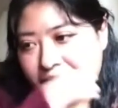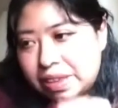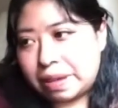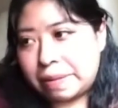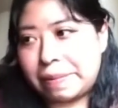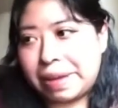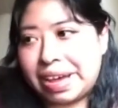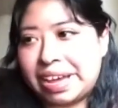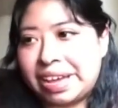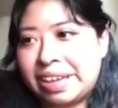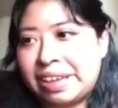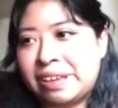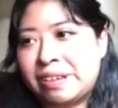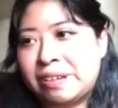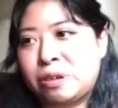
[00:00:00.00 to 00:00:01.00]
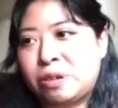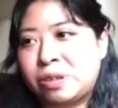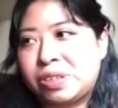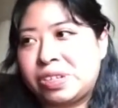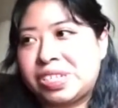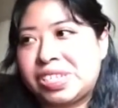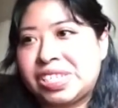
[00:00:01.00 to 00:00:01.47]
My
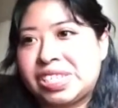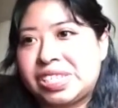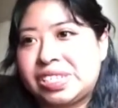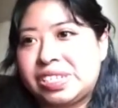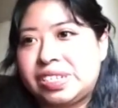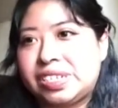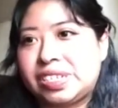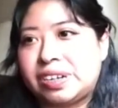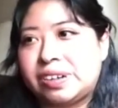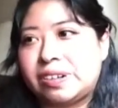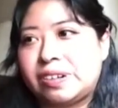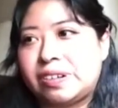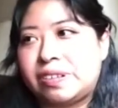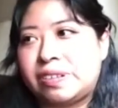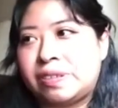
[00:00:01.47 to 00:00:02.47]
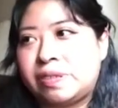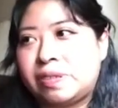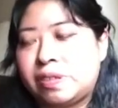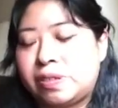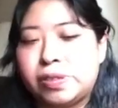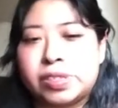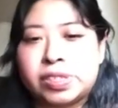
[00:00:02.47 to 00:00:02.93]
older sisters are
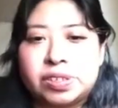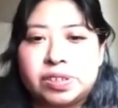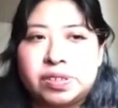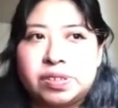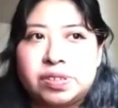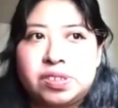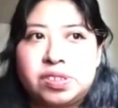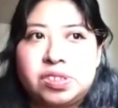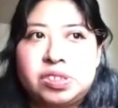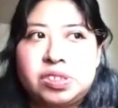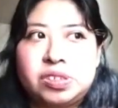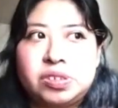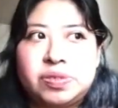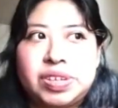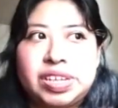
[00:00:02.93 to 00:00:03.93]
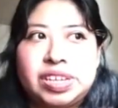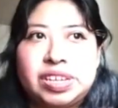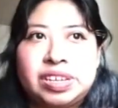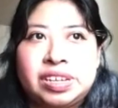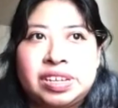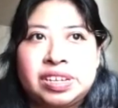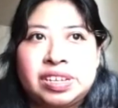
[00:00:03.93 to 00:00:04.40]
also
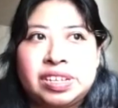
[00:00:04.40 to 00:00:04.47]
doing